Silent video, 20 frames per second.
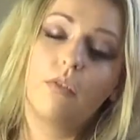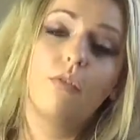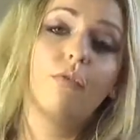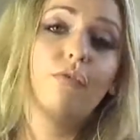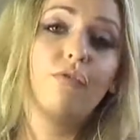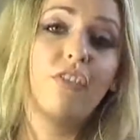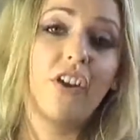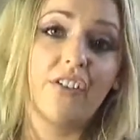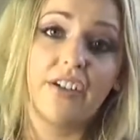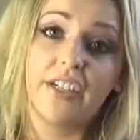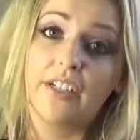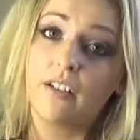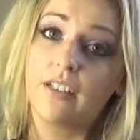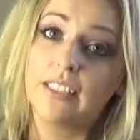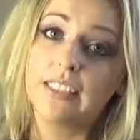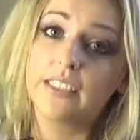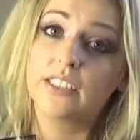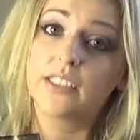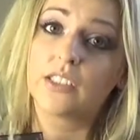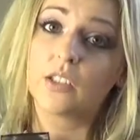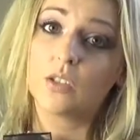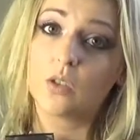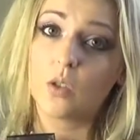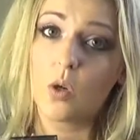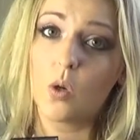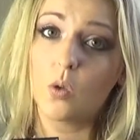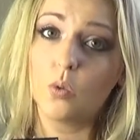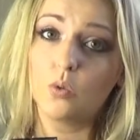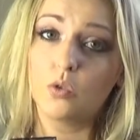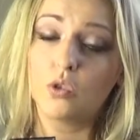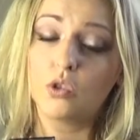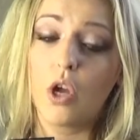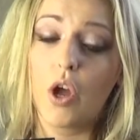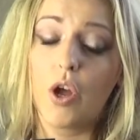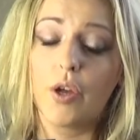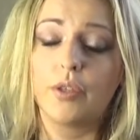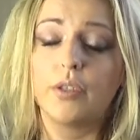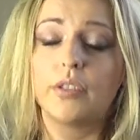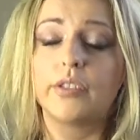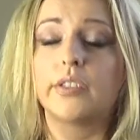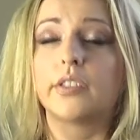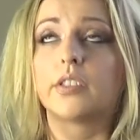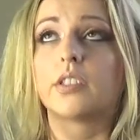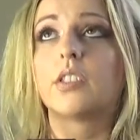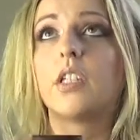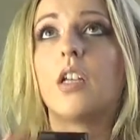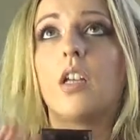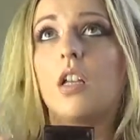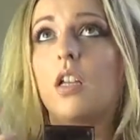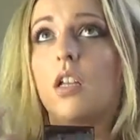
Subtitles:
Very nice gold tones,